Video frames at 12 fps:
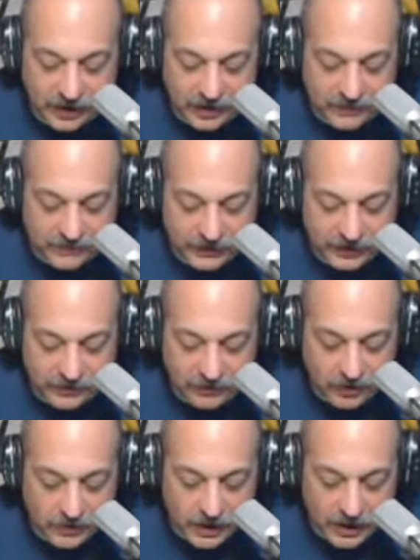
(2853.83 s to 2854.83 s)
other
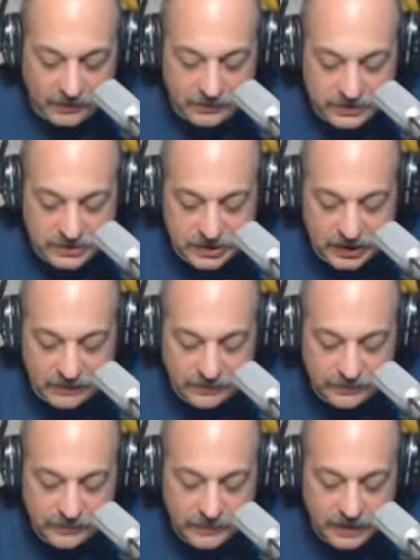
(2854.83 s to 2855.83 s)
Figueroa I was
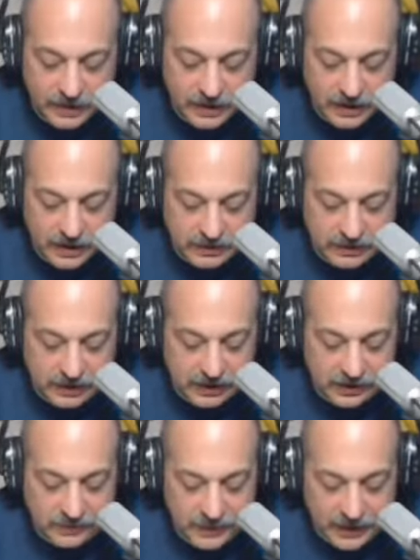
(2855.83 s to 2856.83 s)

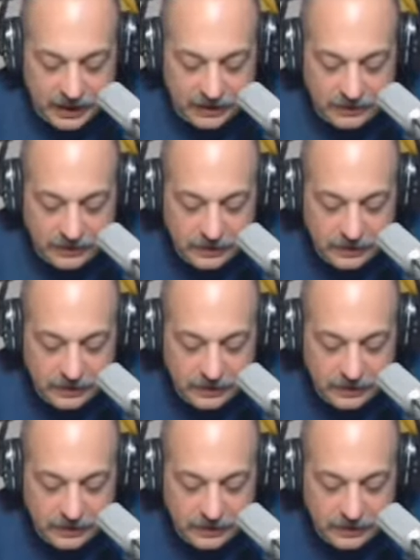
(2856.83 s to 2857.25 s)
thinking about.